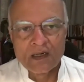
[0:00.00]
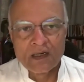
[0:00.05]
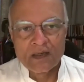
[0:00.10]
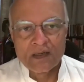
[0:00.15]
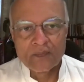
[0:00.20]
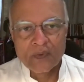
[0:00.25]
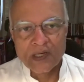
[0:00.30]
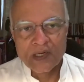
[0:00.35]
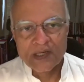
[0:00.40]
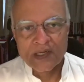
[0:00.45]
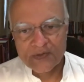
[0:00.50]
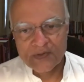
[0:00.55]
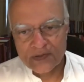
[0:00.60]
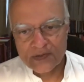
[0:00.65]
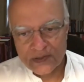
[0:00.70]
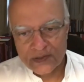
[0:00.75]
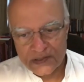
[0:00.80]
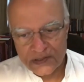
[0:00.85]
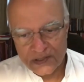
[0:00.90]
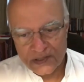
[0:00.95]
whether
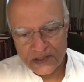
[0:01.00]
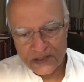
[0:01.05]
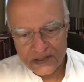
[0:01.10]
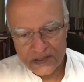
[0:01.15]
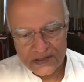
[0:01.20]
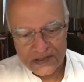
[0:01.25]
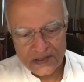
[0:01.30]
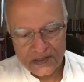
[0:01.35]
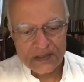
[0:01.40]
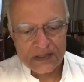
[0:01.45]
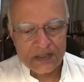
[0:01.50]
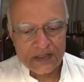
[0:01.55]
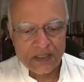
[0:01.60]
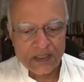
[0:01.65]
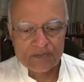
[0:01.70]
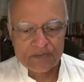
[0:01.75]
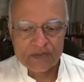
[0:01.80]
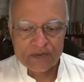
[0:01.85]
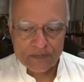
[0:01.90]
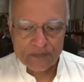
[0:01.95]
it is in
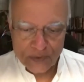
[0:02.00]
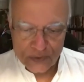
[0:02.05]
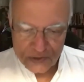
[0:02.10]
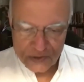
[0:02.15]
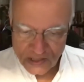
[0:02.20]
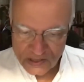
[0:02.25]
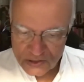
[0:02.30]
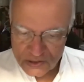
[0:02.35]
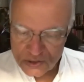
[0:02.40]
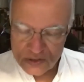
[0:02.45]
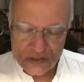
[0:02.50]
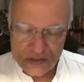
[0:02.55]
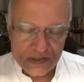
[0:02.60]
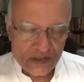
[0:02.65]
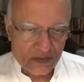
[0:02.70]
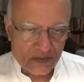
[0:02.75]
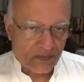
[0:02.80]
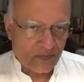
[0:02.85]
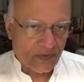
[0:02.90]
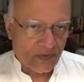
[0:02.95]
terms of
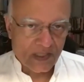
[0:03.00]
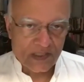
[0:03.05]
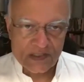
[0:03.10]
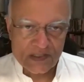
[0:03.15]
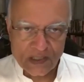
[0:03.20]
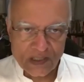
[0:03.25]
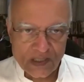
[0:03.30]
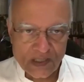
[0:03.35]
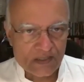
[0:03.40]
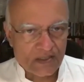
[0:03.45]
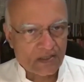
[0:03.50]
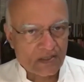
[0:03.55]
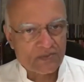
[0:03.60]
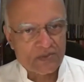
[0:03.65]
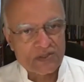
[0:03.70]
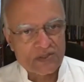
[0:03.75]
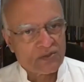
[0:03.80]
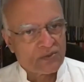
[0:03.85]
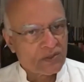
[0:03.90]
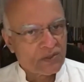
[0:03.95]
protectionism, raising customs
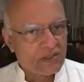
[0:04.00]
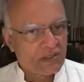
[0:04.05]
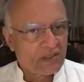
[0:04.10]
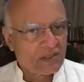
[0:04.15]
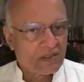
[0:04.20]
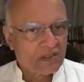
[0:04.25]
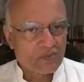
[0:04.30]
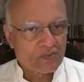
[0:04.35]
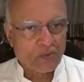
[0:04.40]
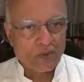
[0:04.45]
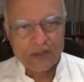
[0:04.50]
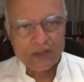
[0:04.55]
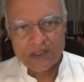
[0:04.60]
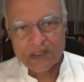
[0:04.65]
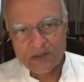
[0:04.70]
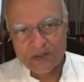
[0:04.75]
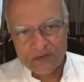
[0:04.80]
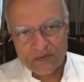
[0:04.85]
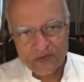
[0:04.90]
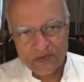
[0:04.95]
duties, walking
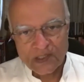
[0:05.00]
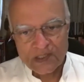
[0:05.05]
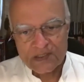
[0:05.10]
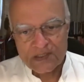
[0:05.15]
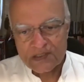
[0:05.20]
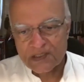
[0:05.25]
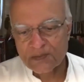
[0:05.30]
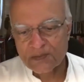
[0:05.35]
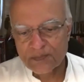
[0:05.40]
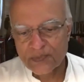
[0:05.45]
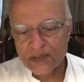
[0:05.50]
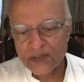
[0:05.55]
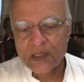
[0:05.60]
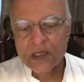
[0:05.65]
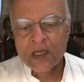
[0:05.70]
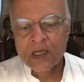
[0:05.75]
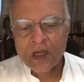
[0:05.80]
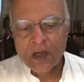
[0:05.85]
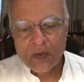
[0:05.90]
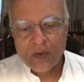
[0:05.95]
out of RCP,
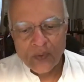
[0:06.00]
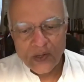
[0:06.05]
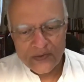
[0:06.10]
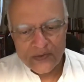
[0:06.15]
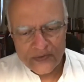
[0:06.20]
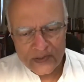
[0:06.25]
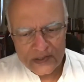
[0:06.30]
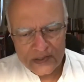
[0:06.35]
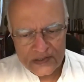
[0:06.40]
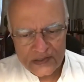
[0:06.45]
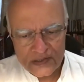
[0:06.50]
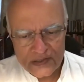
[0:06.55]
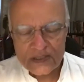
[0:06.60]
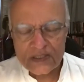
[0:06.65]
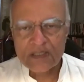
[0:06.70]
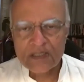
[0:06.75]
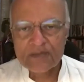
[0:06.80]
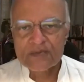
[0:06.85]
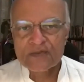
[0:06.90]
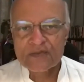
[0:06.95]
whether it's in
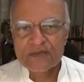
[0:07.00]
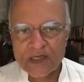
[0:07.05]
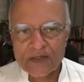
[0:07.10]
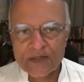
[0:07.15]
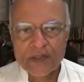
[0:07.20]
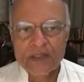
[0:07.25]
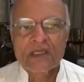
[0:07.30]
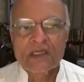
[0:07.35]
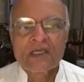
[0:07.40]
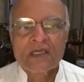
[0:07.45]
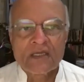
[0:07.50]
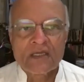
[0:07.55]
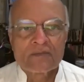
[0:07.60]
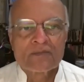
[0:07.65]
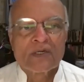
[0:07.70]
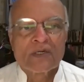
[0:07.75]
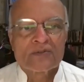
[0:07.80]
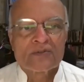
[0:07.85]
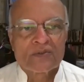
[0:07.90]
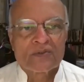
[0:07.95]
terms thinking
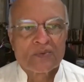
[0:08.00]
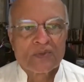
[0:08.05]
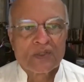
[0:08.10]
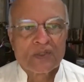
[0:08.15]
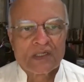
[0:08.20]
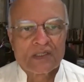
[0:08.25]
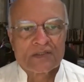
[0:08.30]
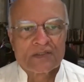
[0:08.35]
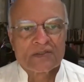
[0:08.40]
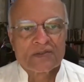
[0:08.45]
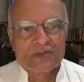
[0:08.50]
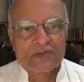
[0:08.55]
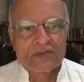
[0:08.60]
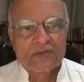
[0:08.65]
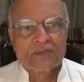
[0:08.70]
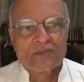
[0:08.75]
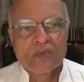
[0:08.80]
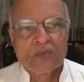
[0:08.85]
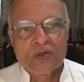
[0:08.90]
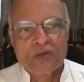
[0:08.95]
about the world. You know, the
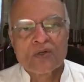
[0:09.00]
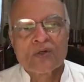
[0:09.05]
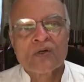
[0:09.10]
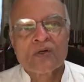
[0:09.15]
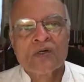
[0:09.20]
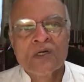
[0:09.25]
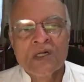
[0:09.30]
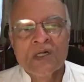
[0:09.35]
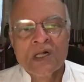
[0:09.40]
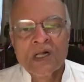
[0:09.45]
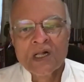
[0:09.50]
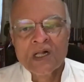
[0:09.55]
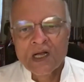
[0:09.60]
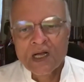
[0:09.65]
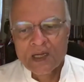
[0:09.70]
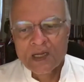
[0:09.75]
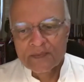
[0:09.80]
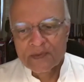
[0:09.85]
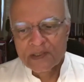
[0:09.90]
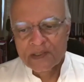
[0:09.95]
more,
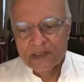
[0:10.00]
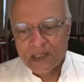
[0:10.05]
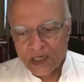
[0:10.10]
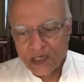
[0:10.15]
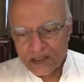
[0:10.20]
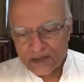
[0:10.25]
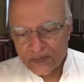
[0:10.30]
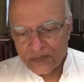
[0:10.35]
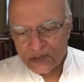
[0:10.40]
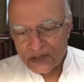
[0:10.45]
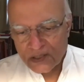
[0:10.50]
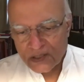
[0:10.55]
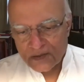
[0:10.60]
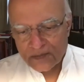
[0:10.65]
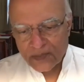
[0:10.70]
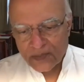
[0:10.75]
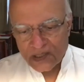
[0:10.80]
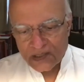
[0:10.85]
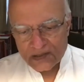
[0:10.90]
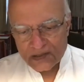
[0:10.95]
I mean,
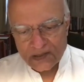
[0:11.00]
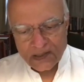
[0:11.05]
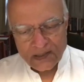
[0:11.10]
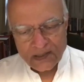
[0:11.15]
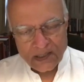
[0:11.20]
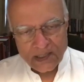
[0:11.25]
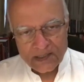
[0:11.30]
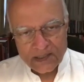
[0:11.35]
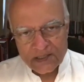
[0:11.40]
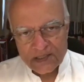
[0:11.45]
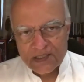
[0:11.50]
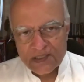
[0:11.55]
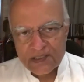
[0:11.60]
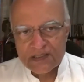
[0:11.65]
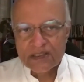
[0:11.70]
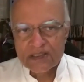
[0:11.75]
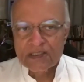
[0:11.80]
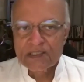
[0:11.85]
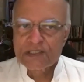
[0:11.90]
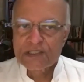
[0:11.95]
Atmanirbharta can
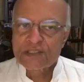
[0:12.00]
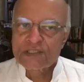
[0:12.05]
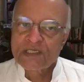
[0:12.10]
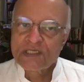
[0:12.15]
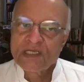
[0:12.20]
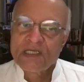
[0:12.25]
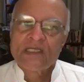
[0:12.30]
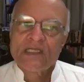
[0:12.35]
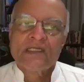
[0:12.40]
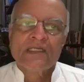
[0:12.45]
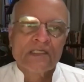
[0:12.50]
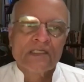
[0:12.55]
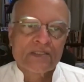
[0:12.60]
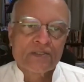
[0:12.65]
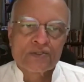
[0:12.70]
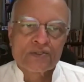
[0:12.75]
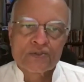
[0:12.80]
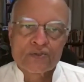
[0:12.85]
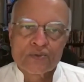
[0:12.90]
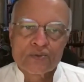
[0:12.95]
easily shade
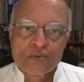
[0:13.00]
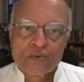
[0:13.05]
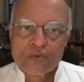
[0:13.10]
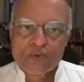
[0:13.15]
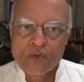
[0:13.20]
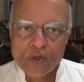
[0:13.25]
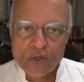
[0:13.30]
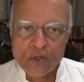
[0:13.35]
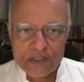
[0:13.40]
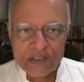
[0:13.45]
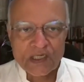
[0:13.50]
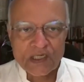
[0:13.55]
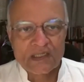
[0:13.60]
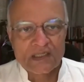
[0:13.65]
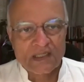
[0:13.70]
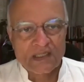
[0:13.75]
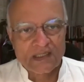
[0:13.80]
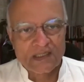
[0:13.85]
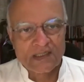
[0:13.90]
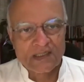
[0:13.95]
into
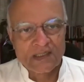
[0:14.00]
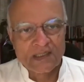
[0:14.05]
autarky.